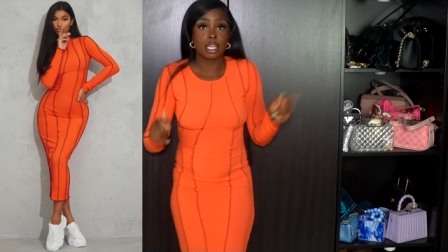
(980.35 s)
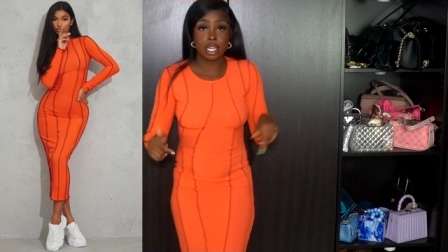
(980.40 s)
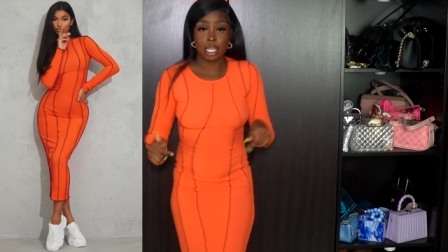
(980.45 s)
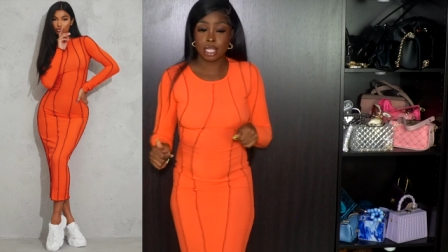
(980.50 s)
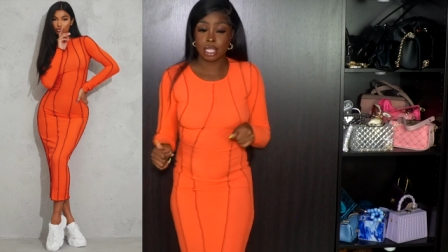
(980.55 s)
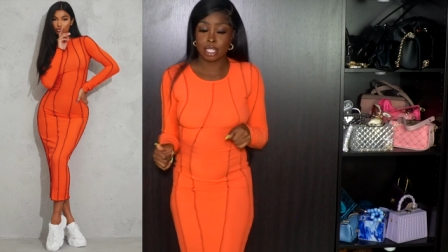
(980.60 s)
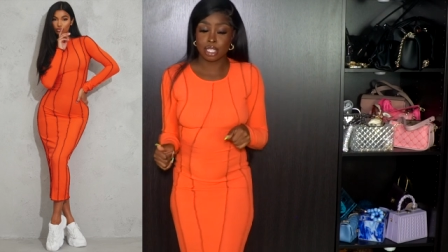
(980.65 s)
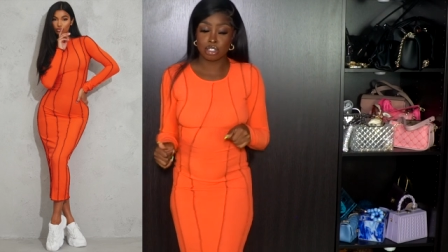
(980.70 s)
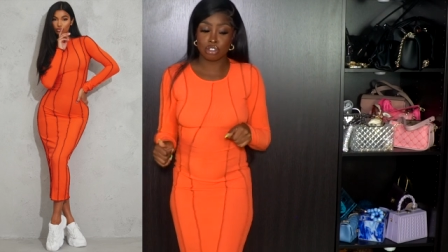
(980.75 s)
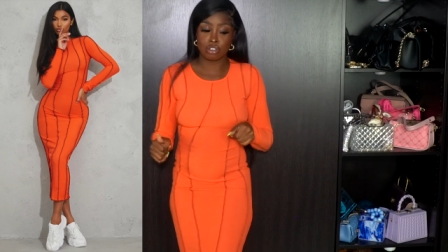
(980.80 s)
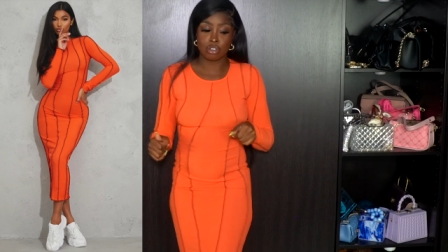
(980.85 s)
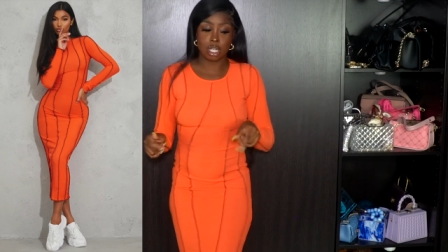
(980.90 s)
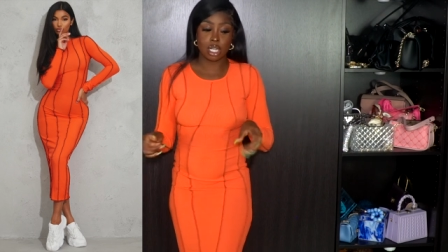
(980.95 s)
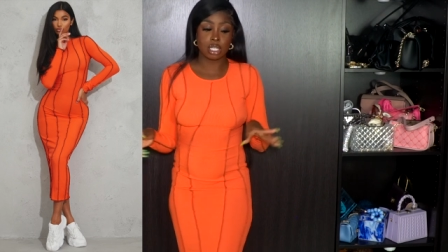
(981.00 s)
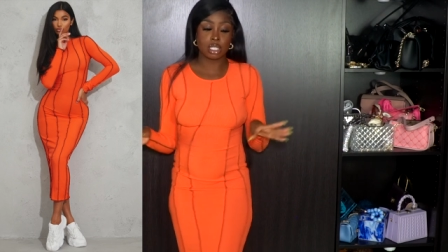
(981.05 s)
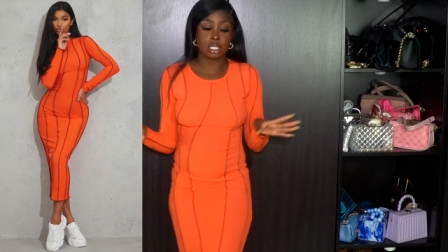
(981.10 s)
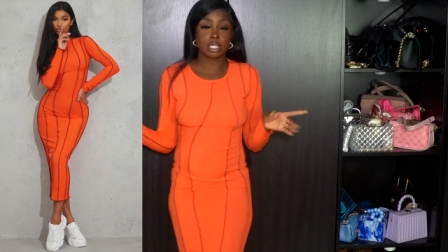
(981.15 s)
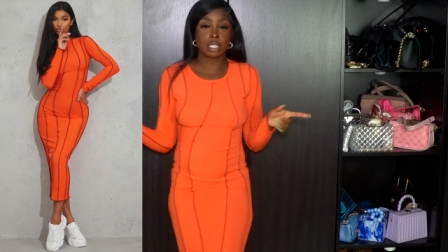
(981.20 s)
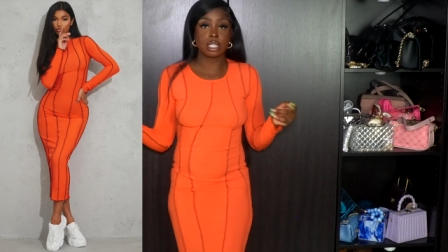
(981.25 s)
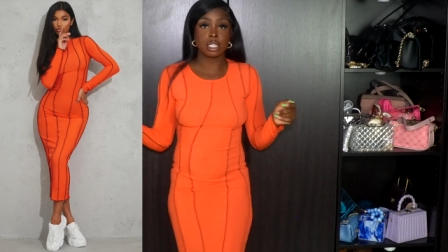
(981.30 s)
get this
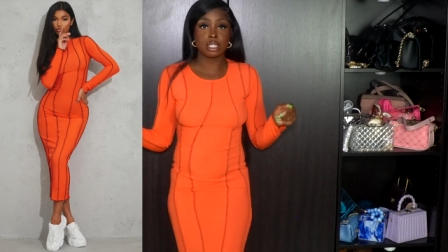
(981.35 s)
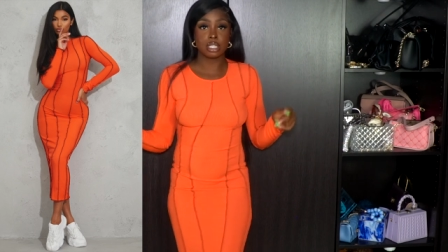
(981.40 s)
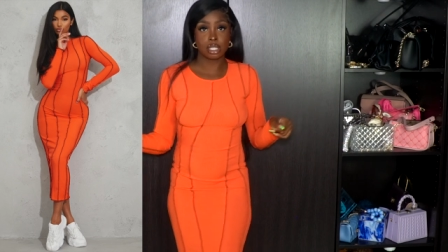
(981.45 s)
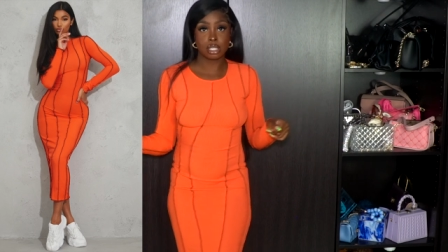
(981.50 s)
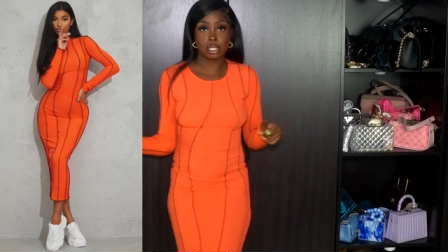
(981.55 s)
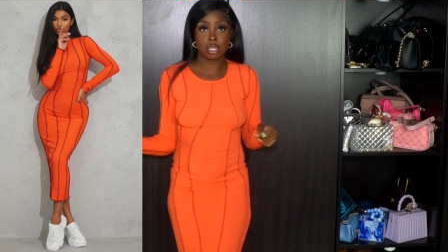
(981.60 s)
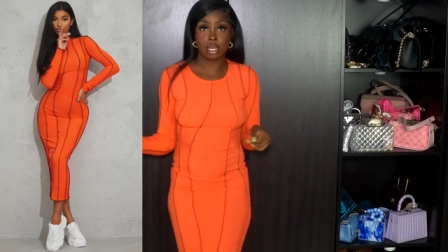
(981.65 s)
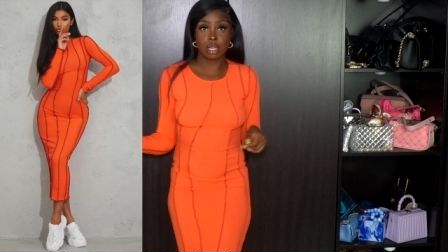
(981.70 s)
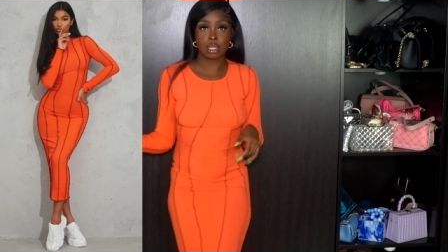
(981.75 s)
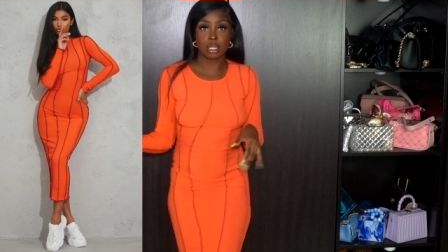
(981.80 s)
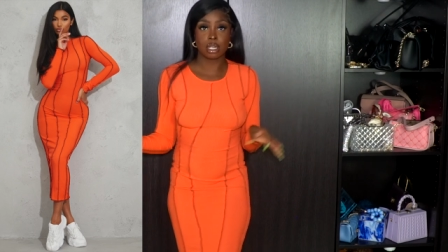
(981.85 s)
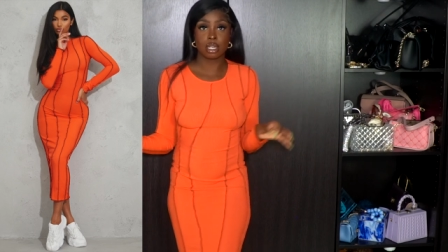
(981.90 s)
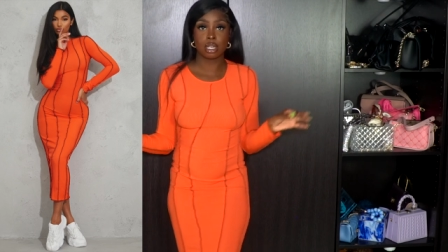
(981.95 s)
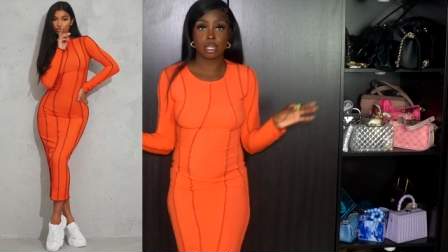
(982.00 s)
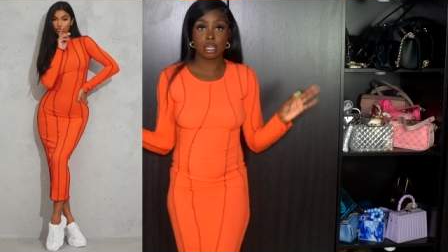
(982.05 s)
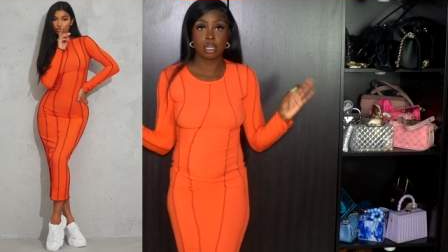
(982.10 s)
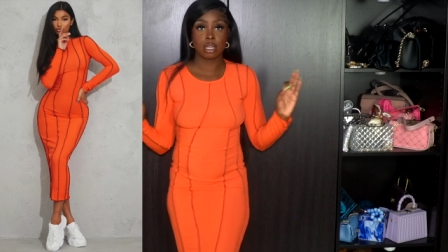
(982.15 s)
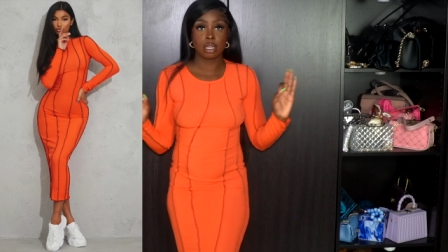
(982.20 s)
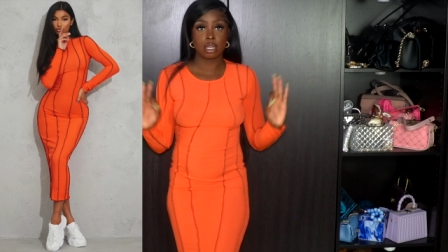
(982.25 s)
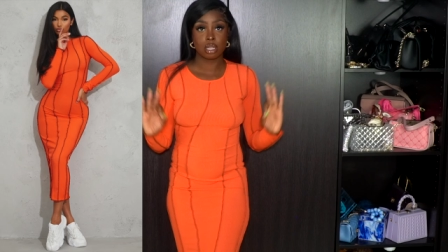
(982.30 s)
dress in this
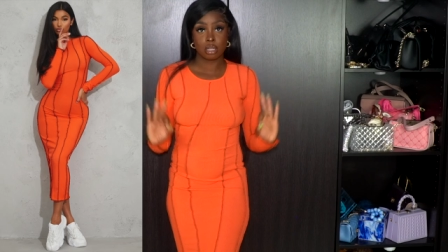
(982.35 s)
color